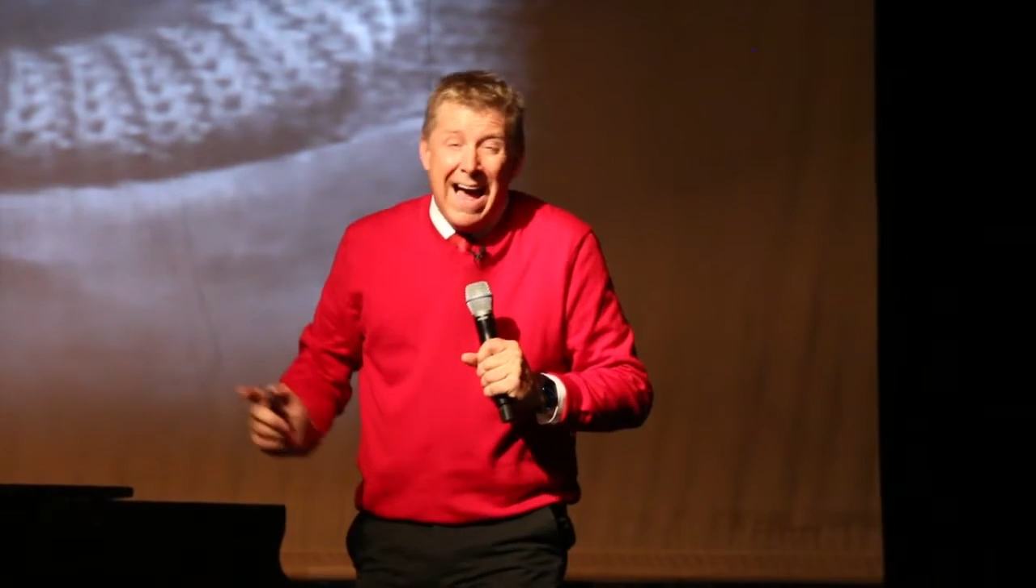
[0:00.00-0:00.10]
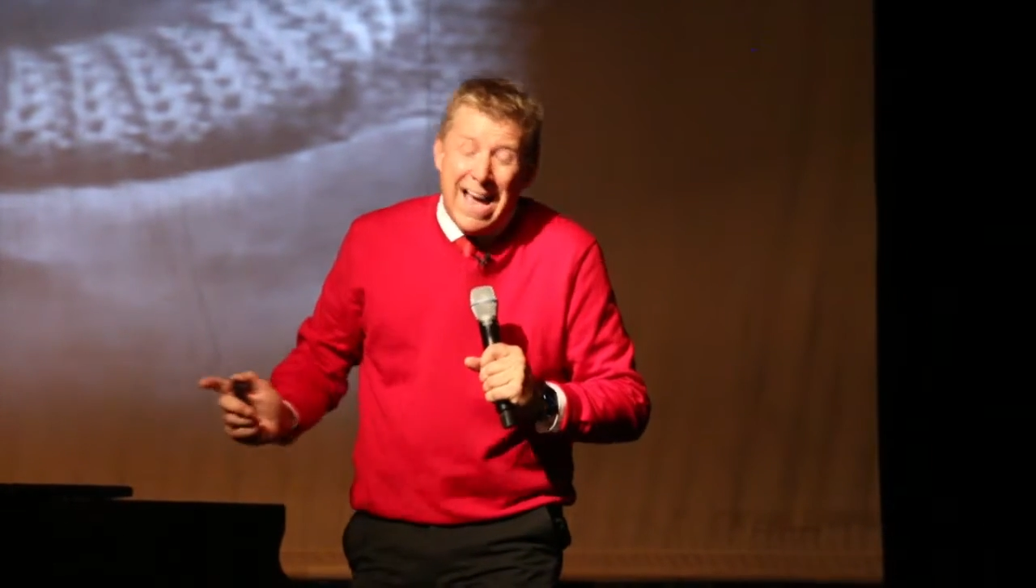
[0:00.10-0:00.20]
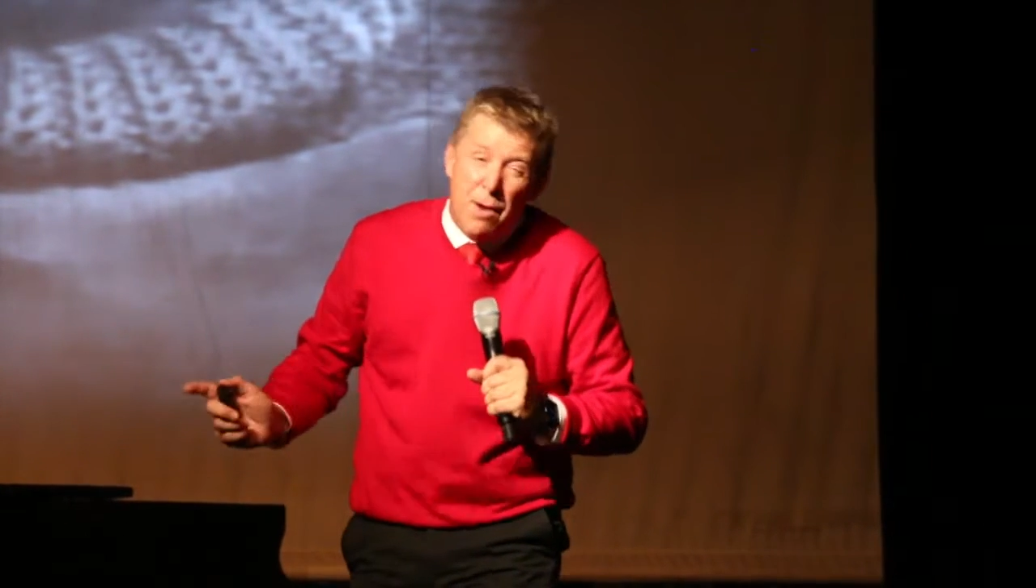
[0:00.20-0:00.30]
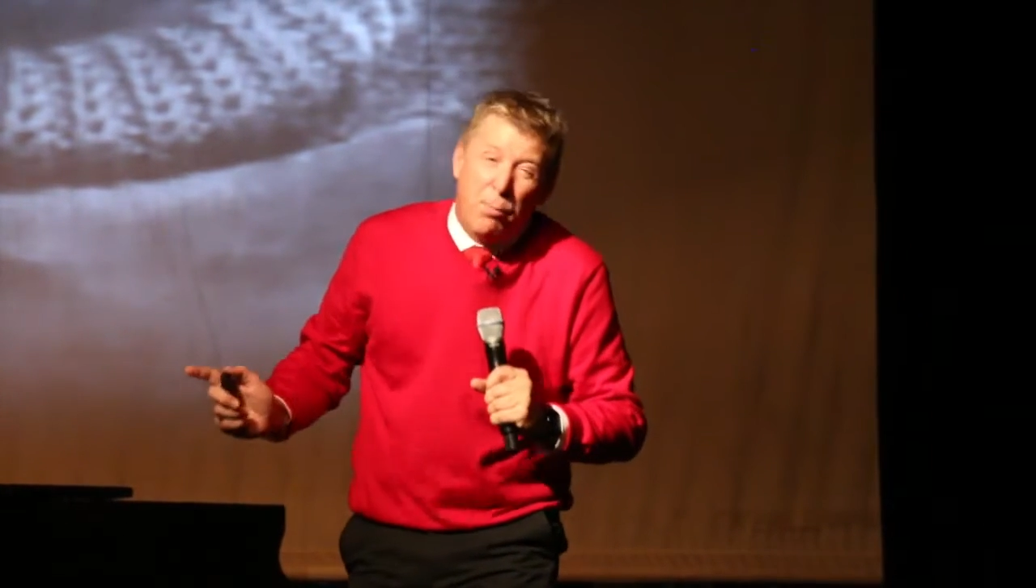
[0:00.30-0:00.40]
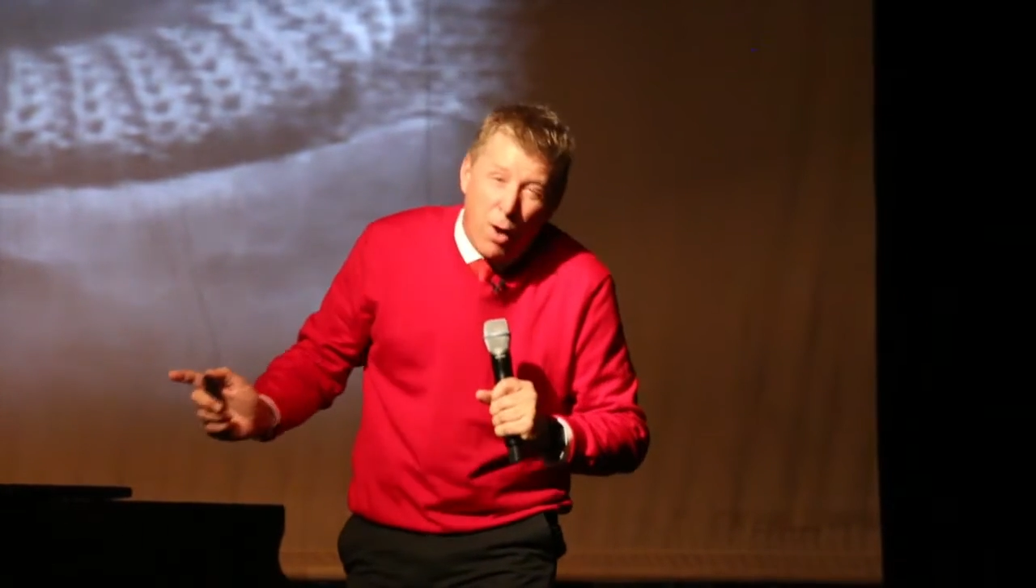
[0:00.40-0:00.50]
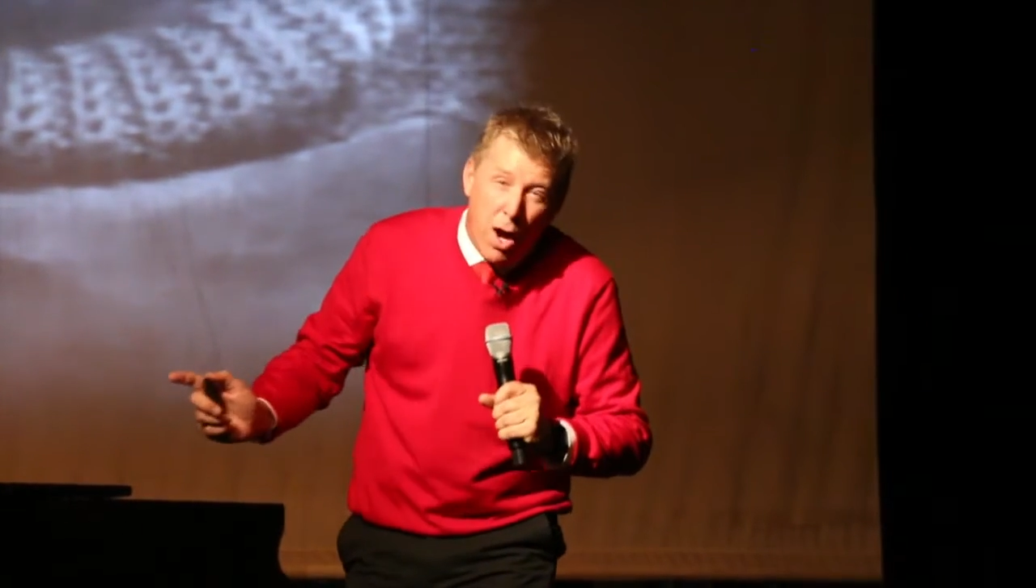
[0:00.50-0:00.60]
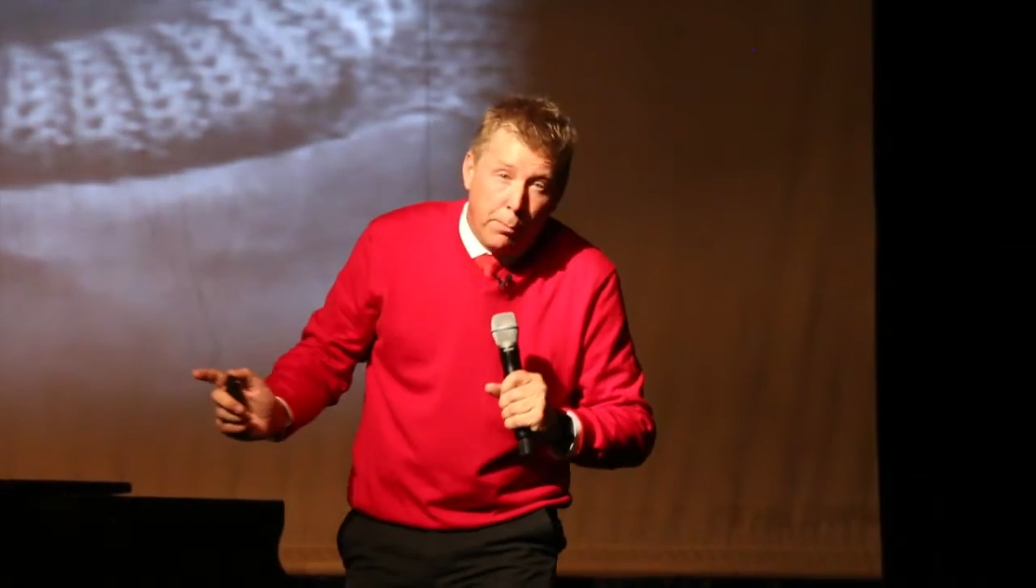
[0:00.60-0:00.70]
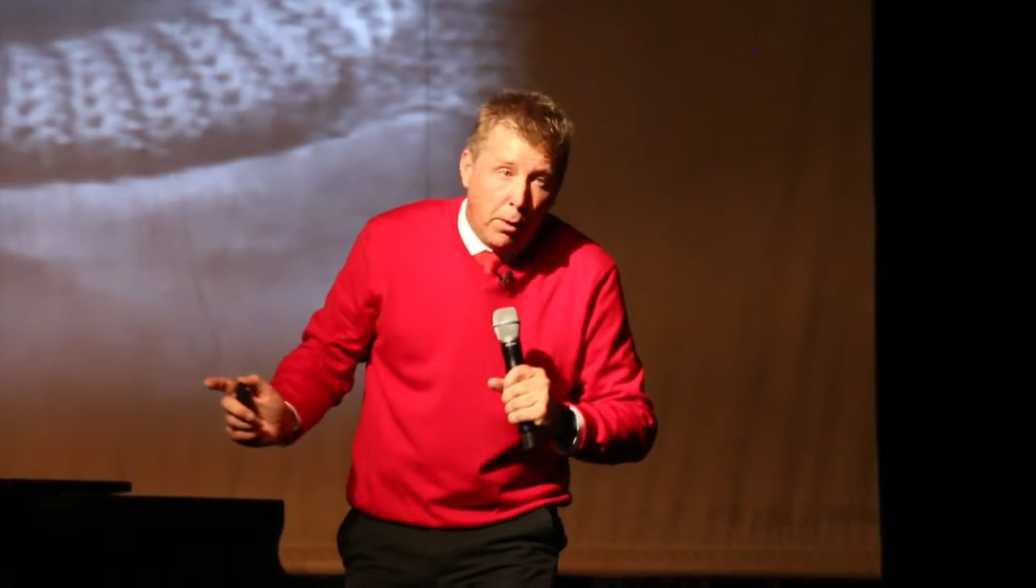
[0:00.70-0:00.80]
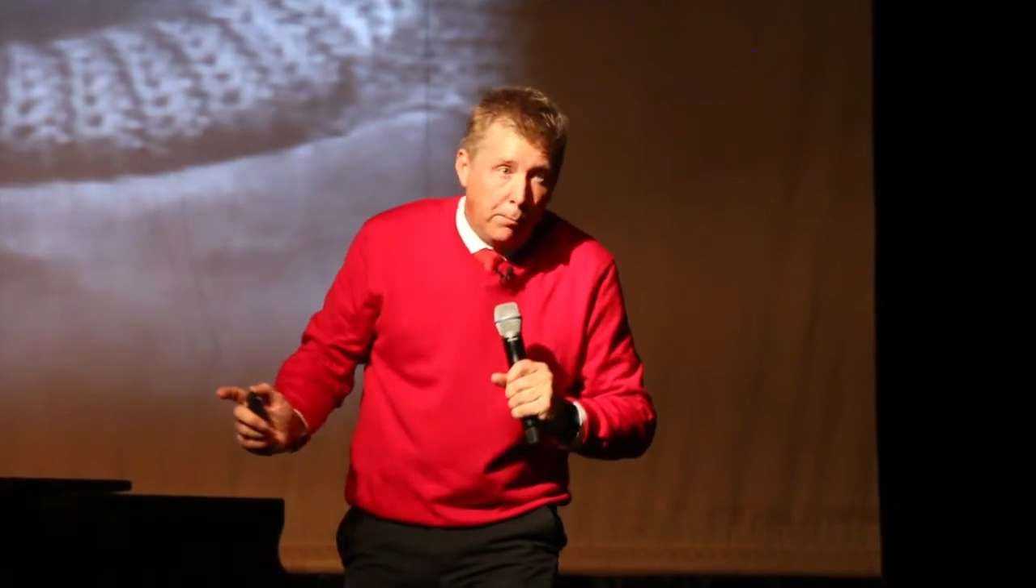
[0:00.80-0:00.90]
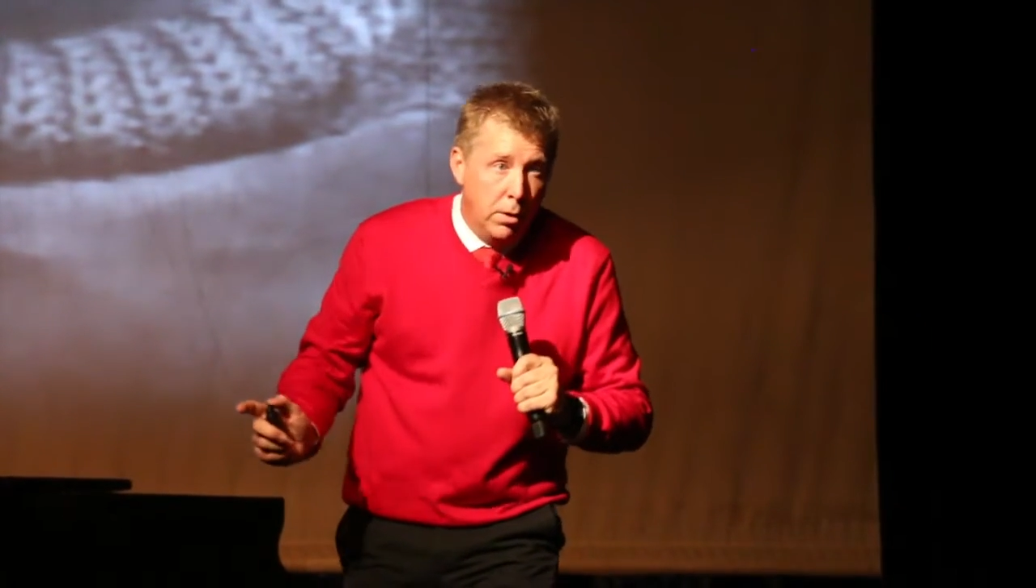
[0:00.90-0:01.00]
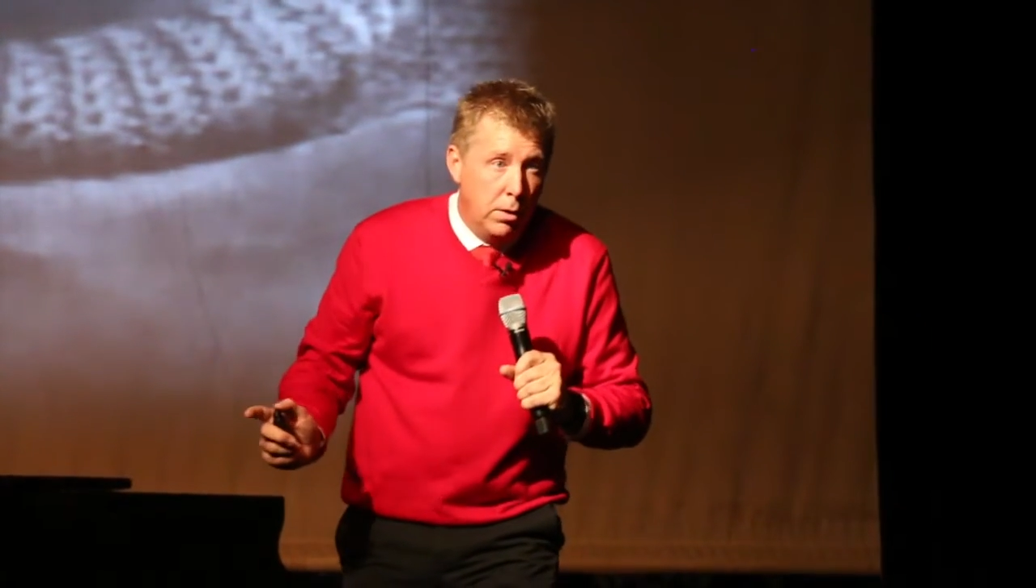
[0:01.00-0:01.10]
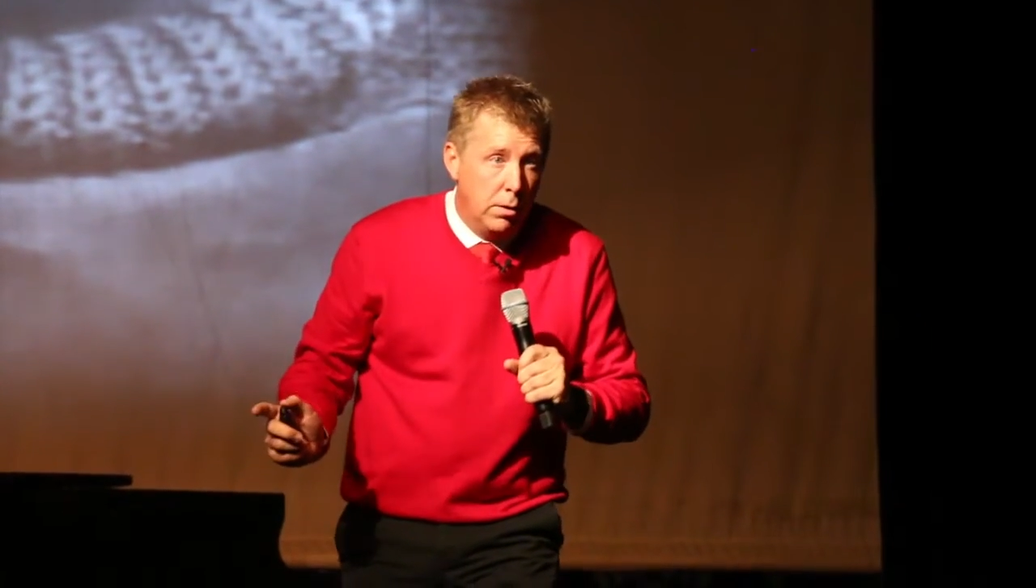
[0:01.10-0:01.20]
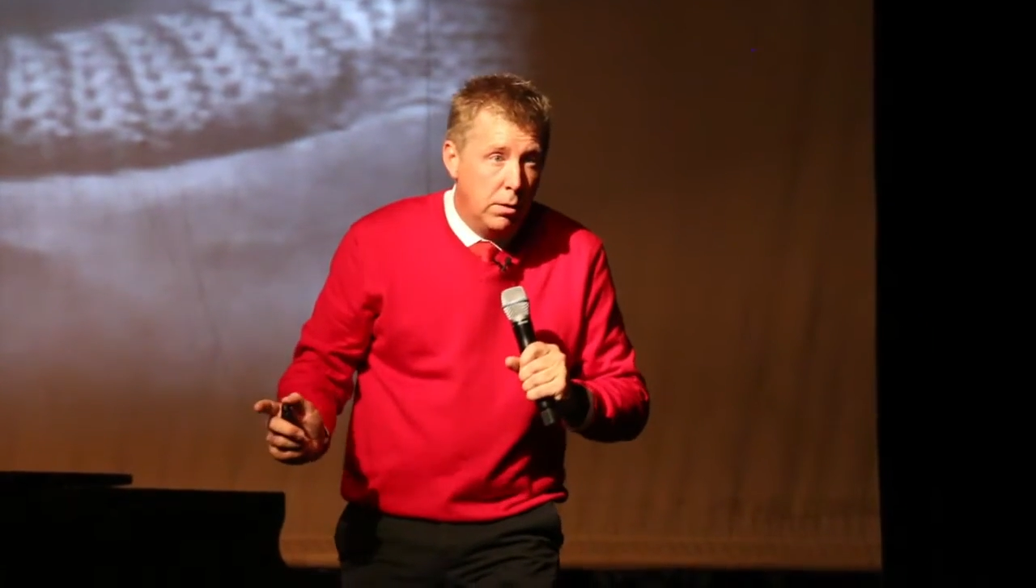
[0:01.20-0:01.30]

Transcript: I had a problem.